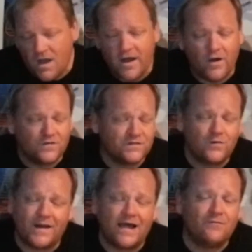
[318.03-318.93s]
I also
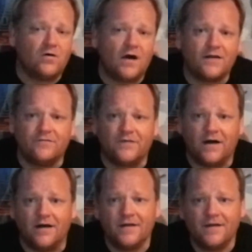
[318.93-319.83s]
don't have a lot of
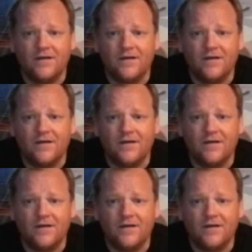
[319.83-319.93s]
uh,